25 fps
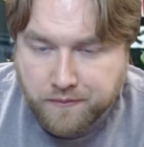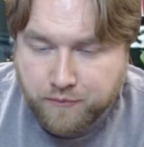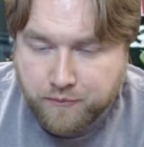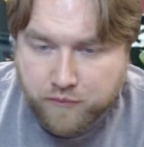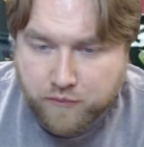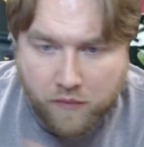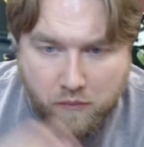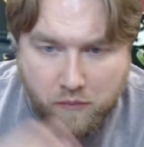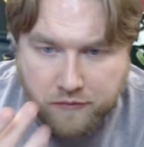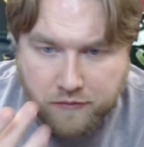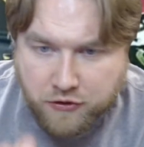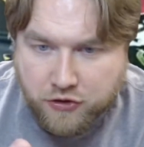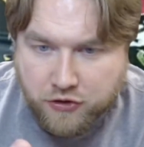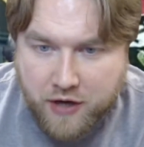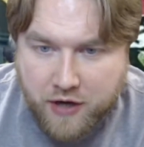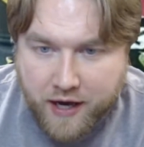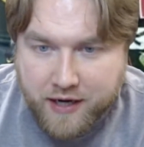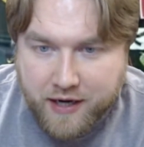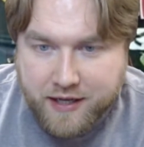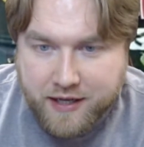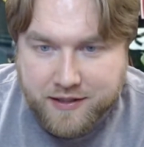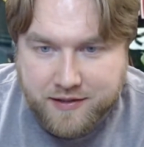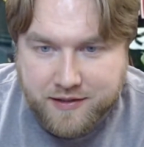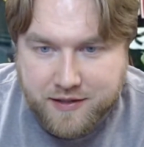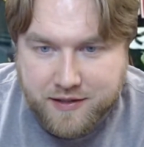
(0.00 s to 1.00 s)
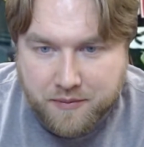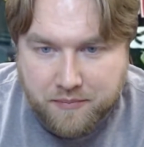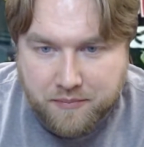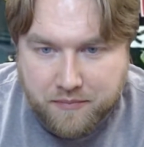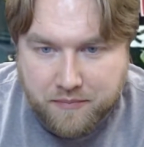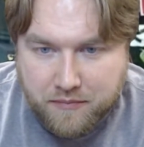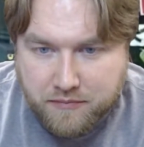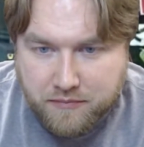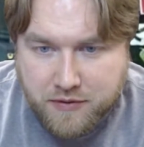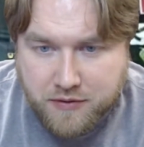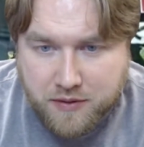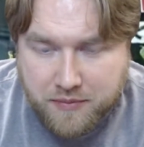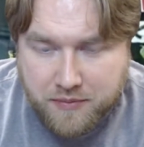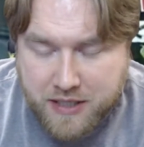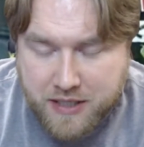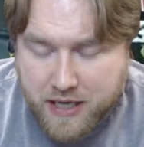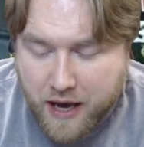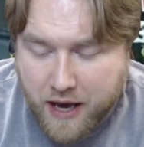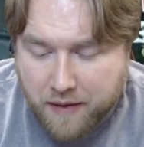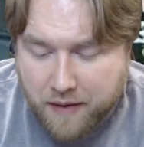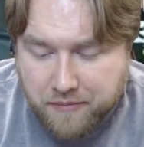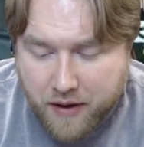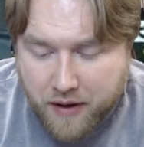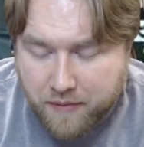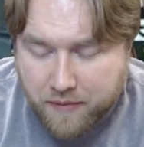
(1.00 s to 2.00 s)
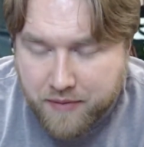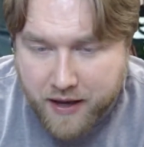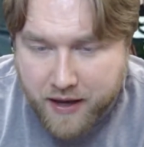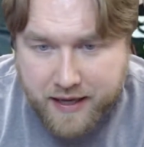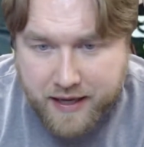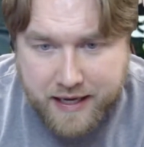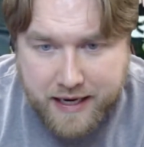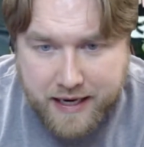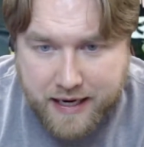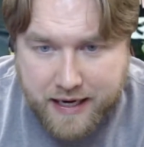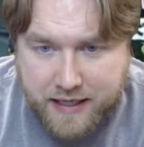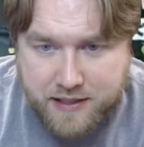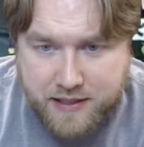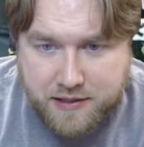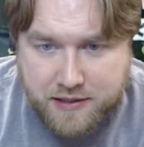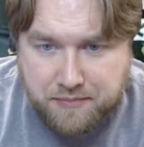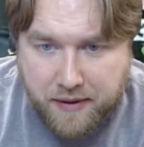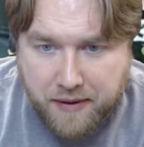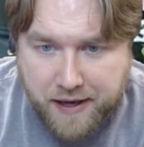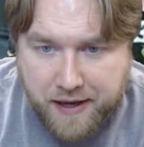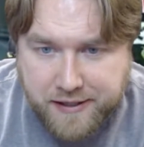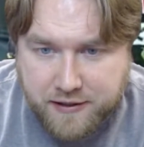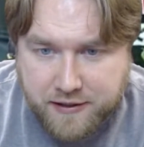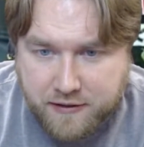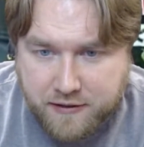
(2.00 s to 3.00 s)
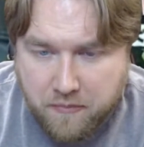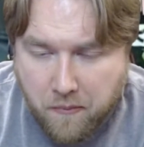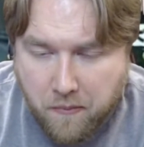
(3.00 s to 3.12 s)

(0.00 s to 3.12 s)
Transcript: I'm just trying to get some heat. I'm not getting any spice.